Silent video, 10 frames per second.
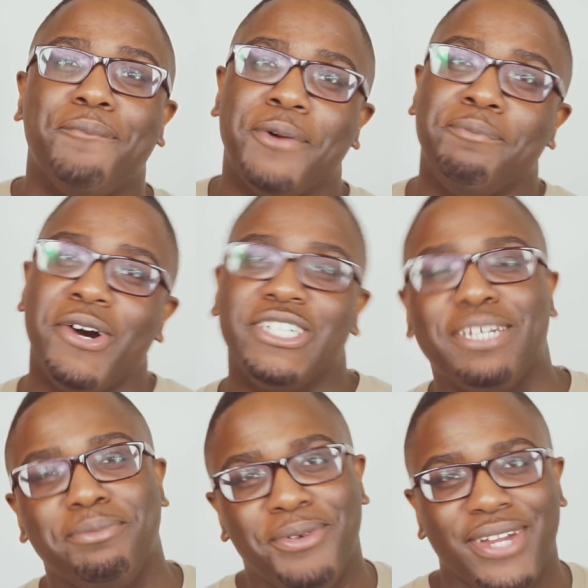But most
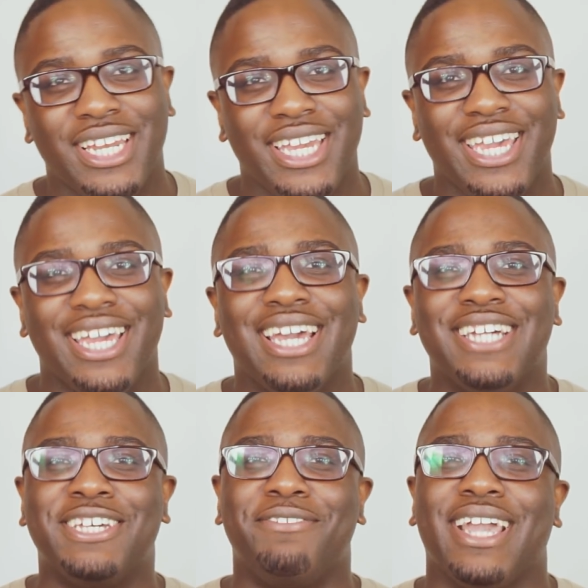importantly,
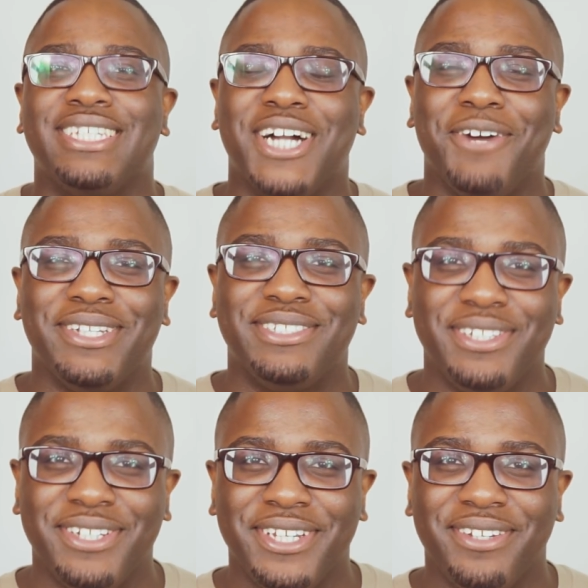don't forget to always do
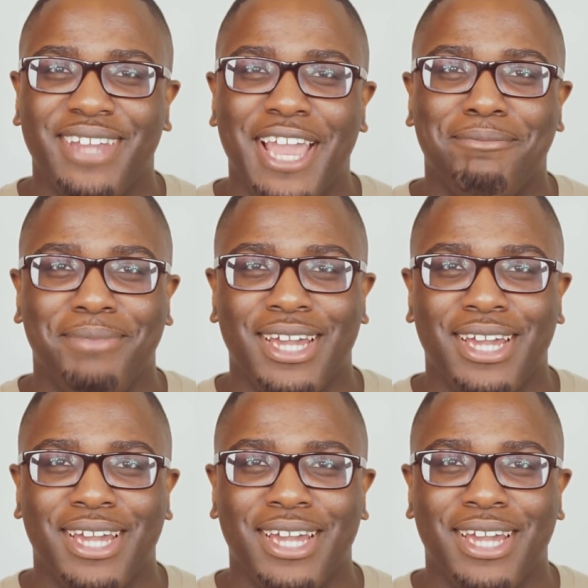you and be